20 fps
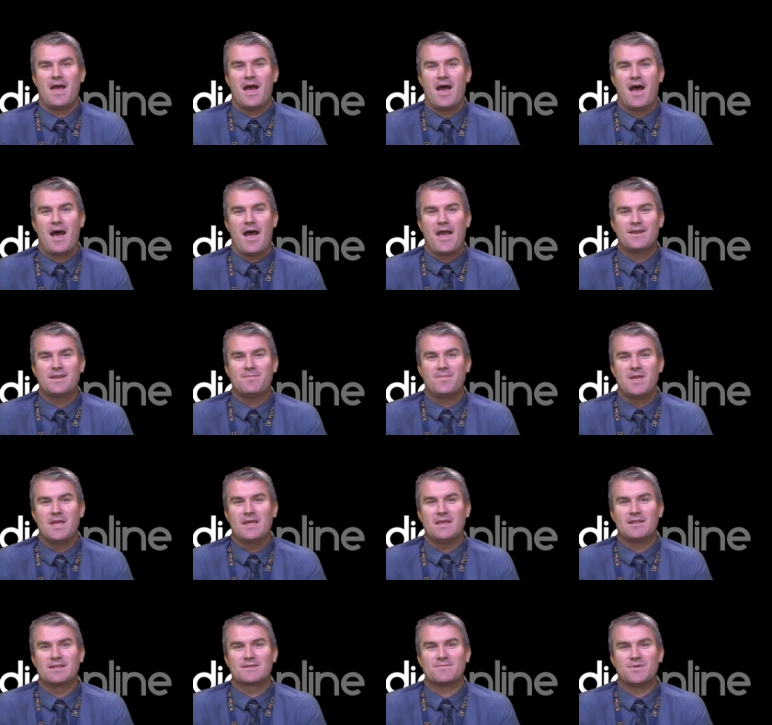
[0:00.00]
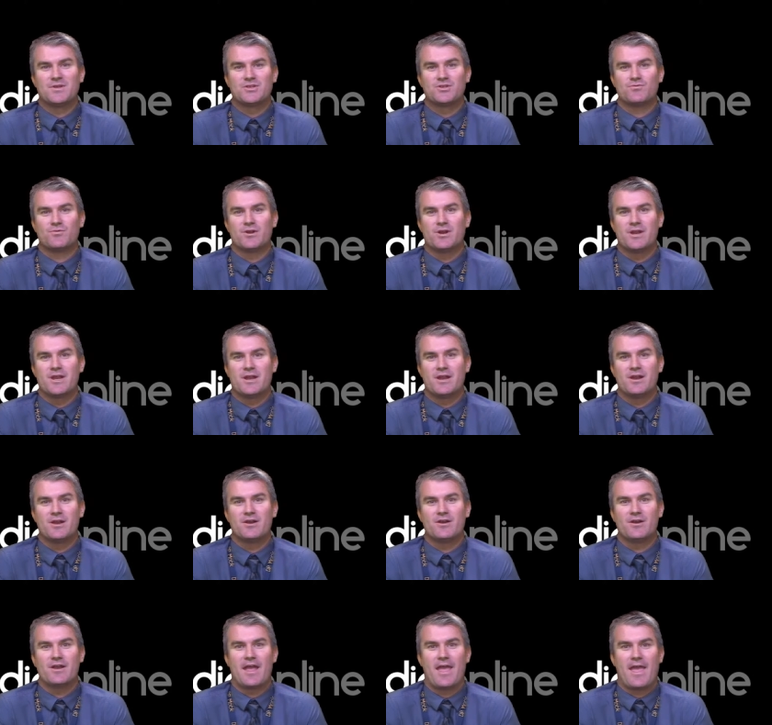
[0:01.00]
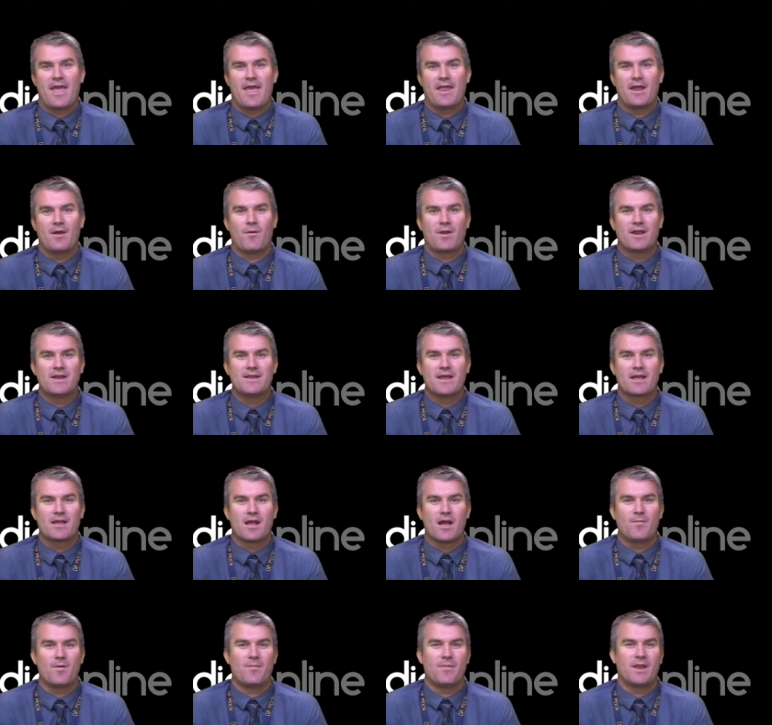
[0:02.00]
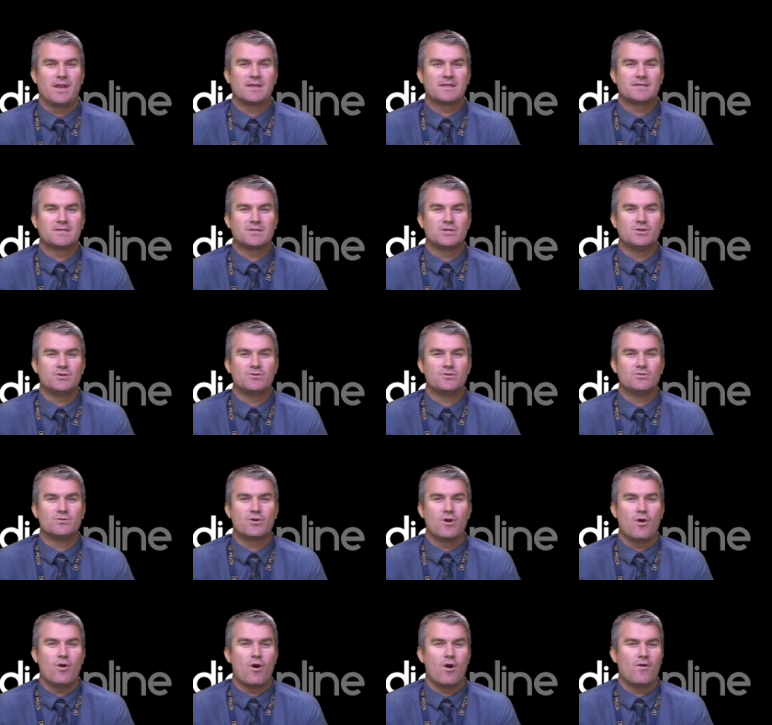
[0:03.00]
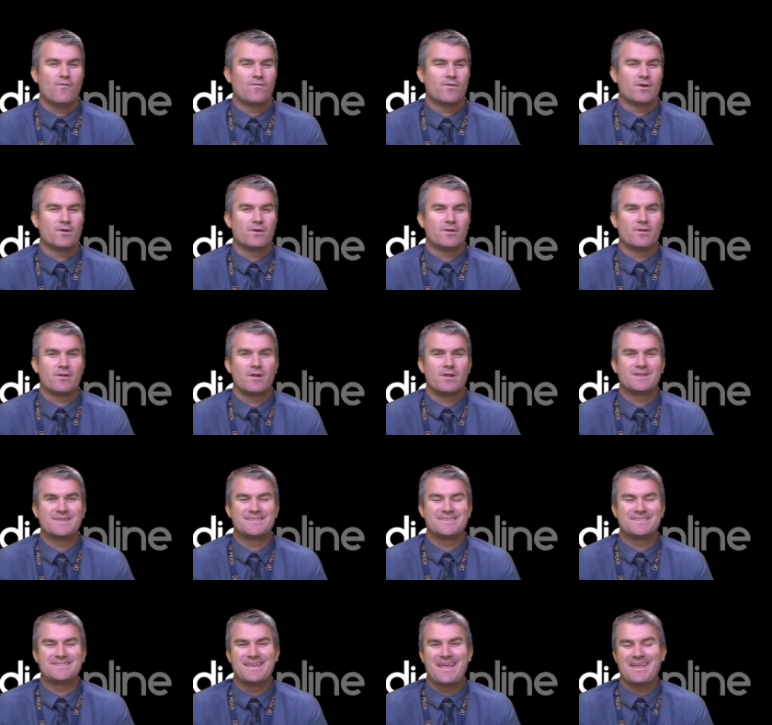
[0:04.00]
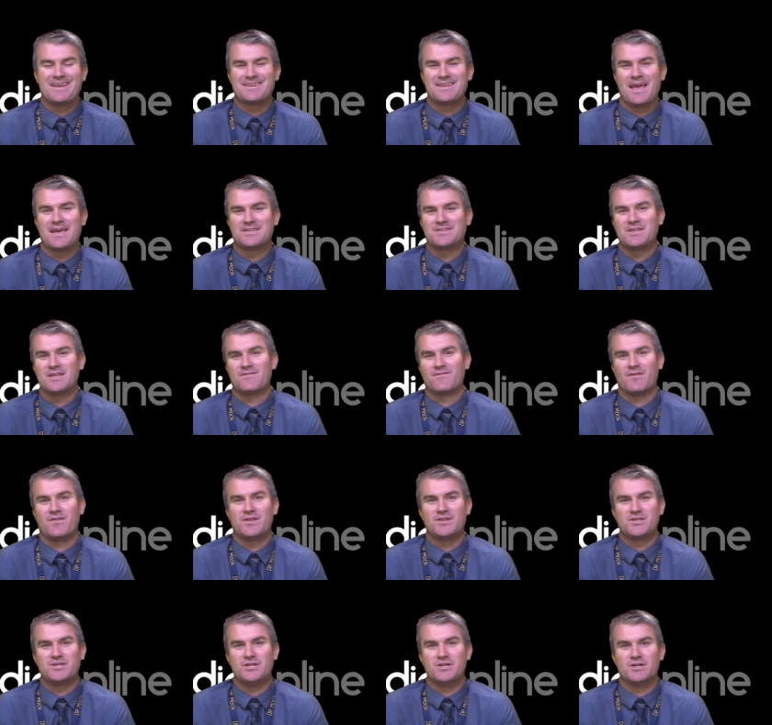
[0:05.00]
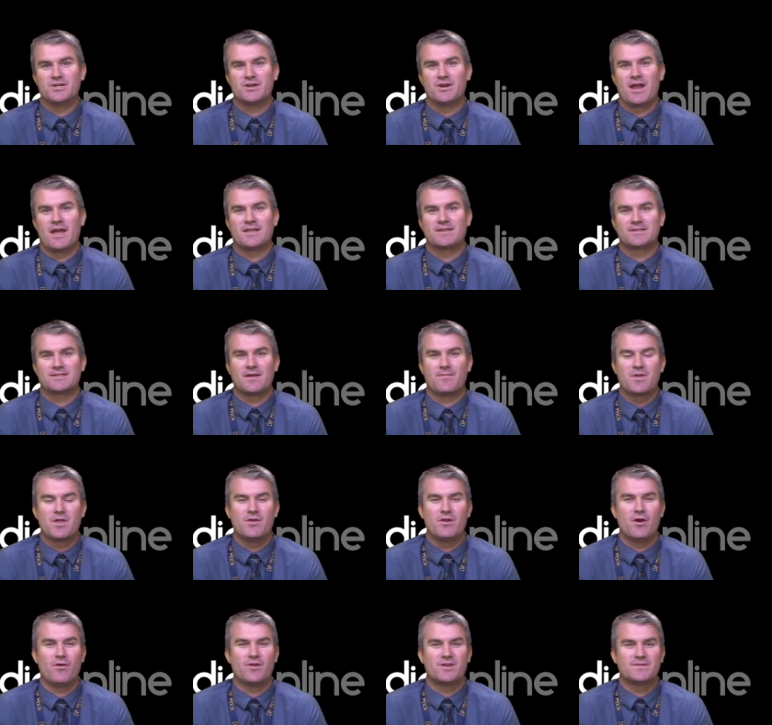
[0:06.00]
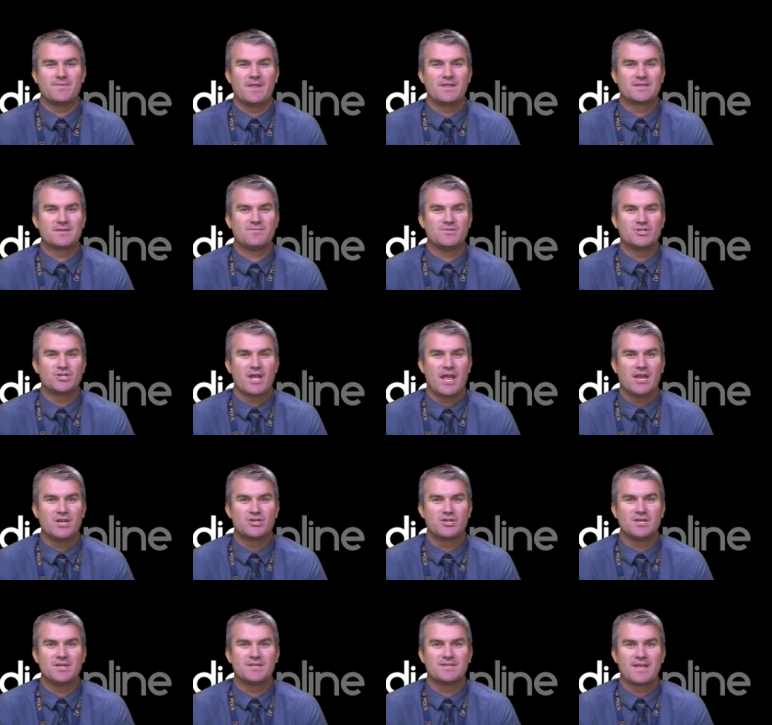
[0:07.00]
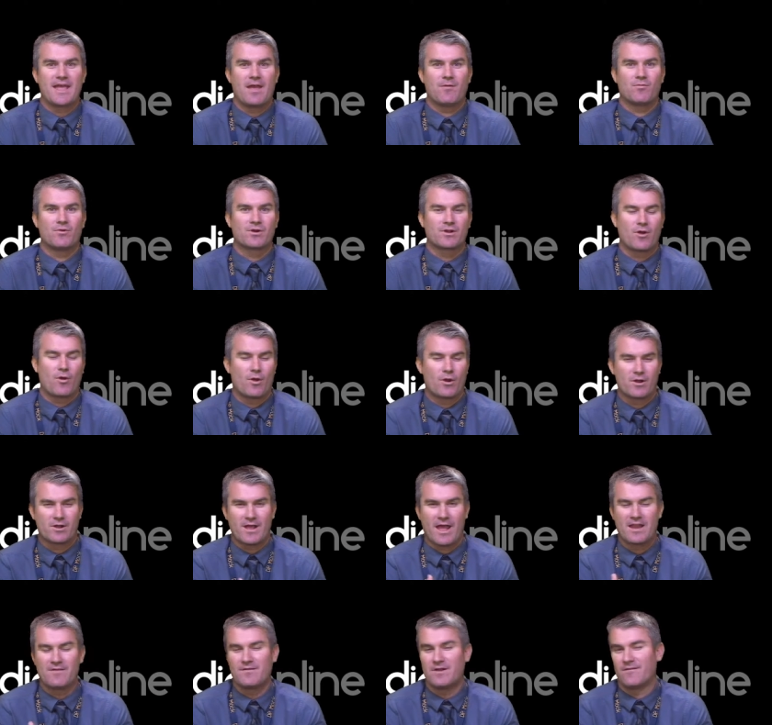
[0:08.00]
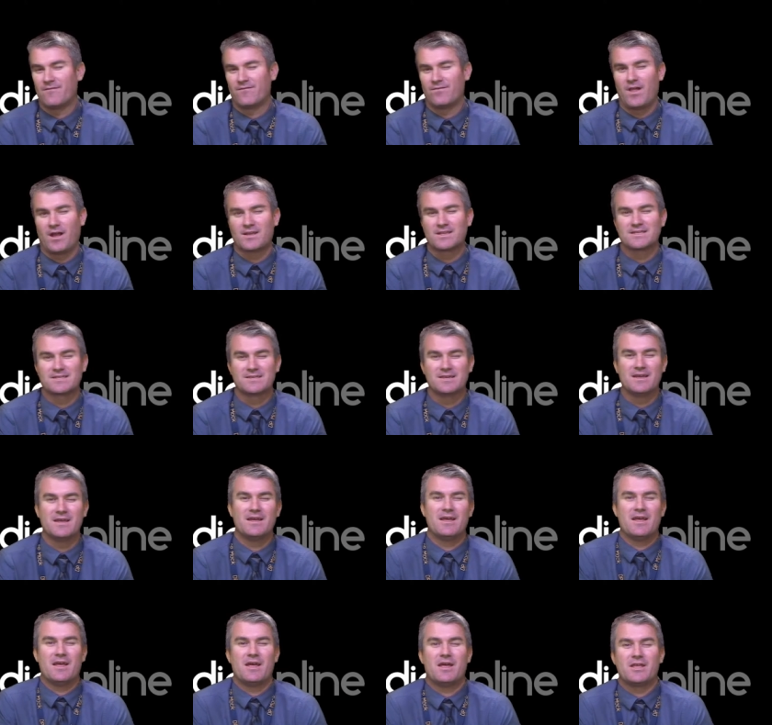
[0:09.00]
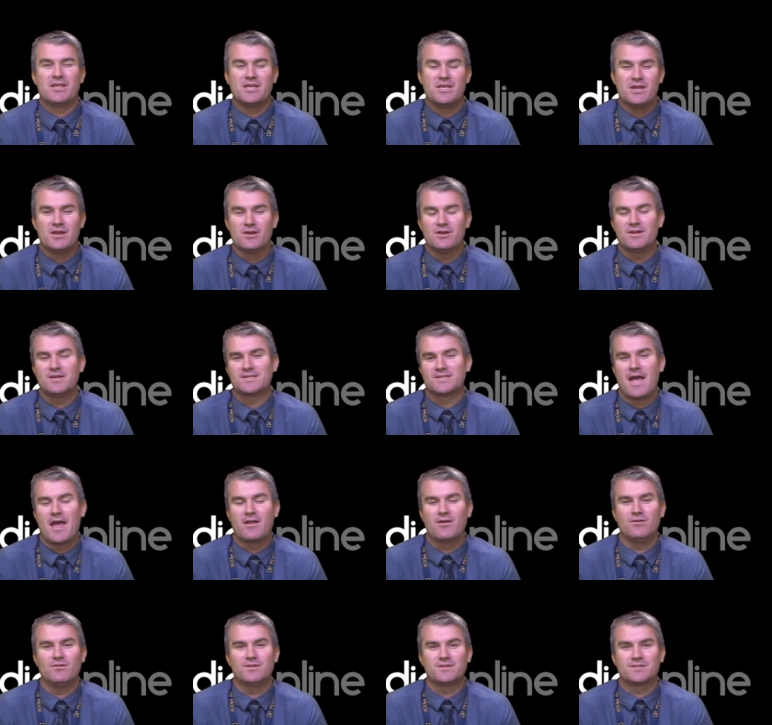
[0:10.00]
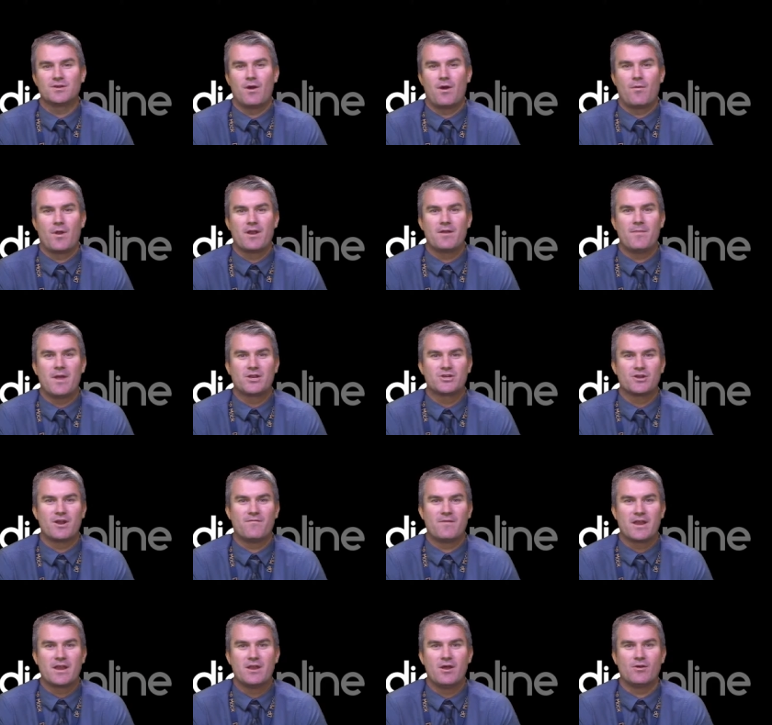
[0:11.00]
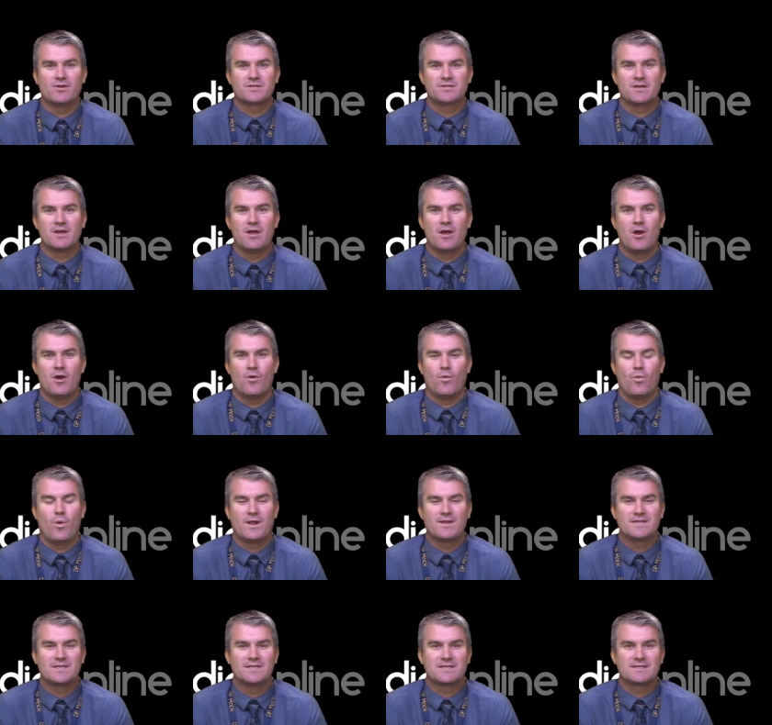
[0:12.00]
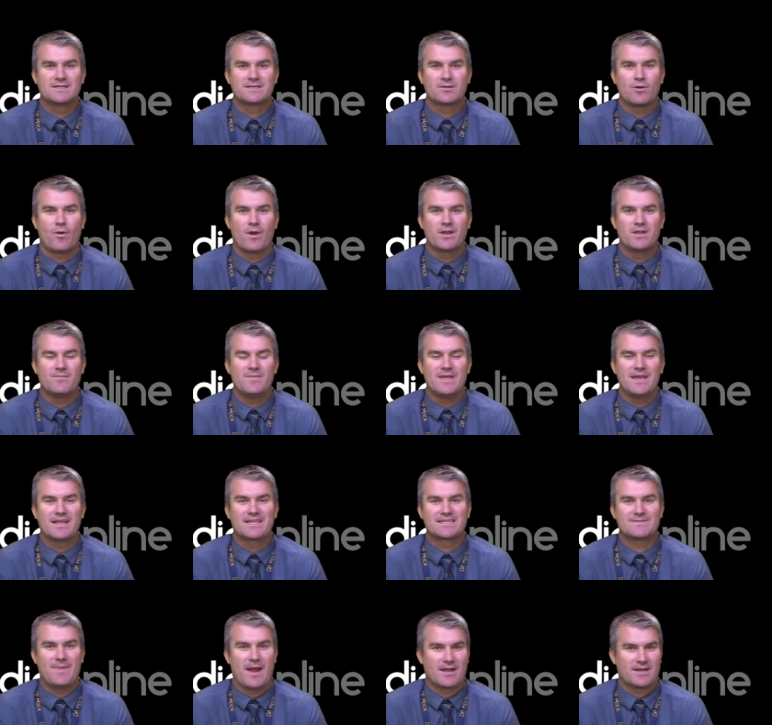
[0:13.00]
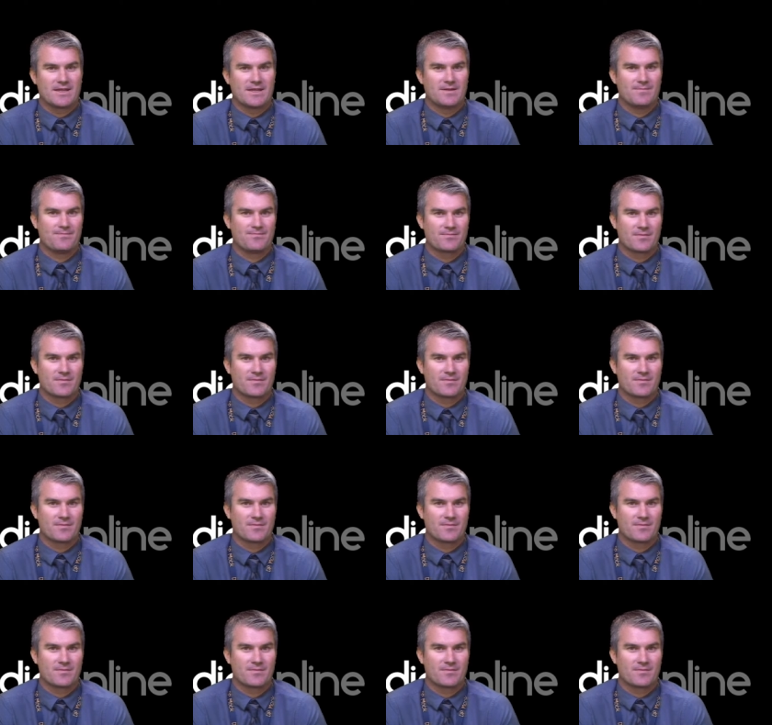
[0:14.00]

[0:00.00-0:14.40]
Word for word: Hi DP, it's Mr. Woodard here, and I wanted to take a couple minutes to go over state testing for this year. As some of you know, there's been some changes and we're kind of in a flux year cycle, so I wanted to make sure everybody knows what's going to be expected.